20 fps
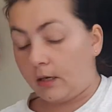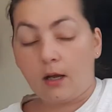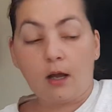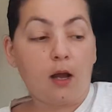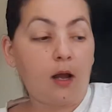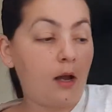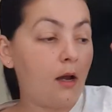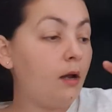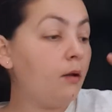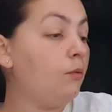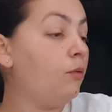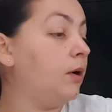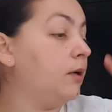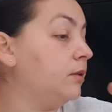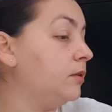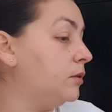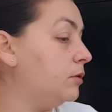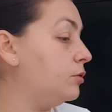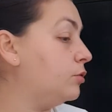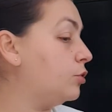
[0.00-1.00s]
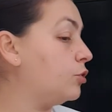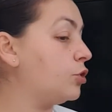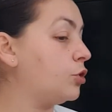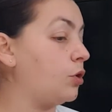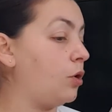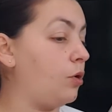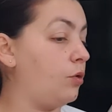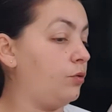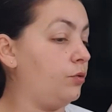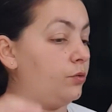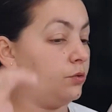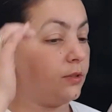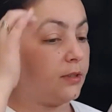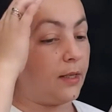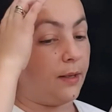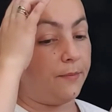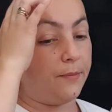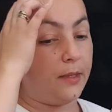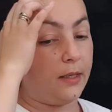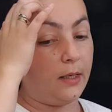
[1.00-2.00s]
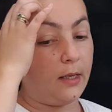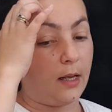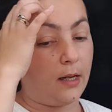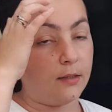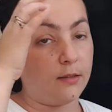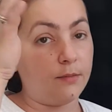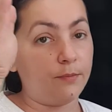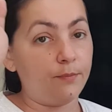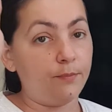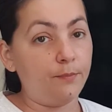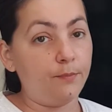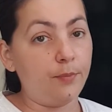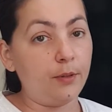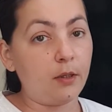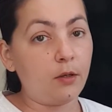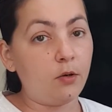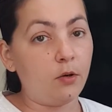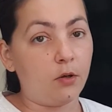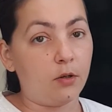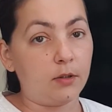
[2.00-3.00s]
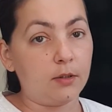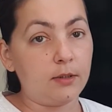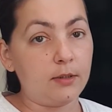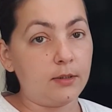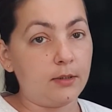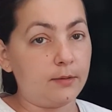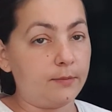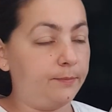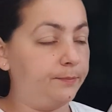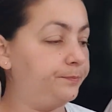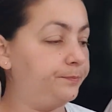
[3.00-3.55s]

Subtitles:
I wanted to show you something else, because,